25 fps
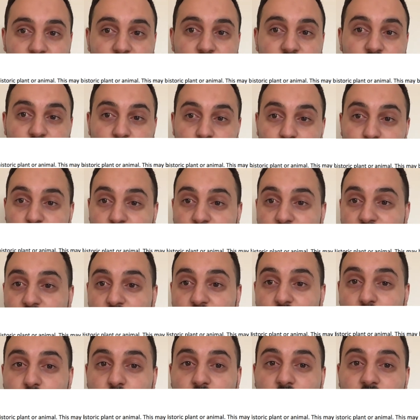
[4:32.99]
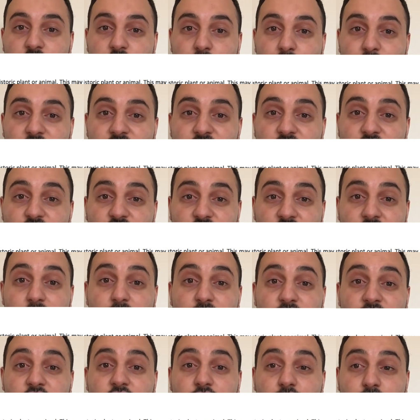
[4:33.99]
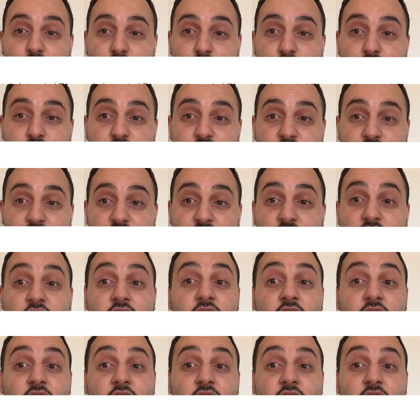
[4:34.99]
So I'm trying to find a word that means the same thing as proof.